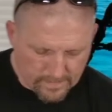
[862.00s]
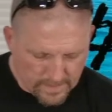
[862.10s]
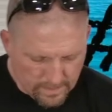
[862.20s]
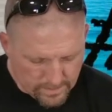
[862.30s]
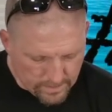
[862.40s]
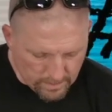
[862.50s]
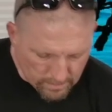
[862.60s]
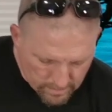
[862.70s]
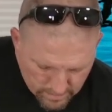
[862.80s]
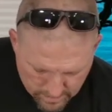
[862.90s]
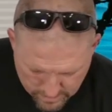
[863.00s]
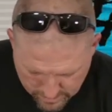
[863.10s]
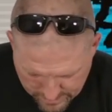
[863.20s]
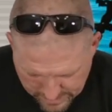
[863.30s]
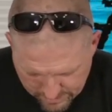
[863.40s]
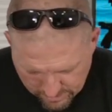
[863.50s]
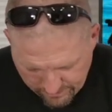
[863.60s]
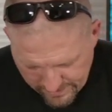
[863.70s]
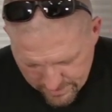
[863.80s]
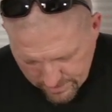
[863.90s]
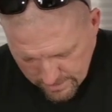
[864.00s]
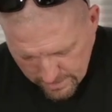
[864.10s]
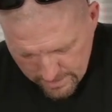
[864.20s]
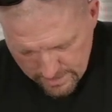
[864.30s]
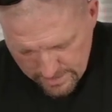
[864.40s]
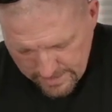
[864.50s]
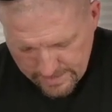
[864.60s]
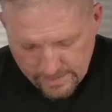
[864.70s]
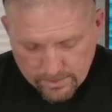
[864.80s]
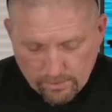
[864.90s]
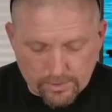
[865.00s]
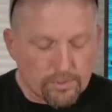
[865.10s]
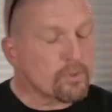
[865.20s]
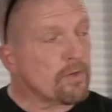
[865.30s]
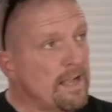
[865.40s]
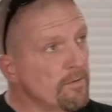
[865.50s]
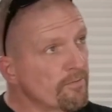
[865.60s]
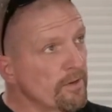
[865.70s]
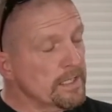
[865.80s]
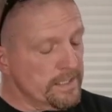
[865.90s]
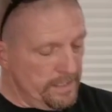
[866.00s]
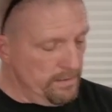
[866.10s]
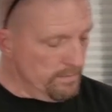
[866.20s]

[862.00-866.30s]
So, nice little feature. It is also travel friendly.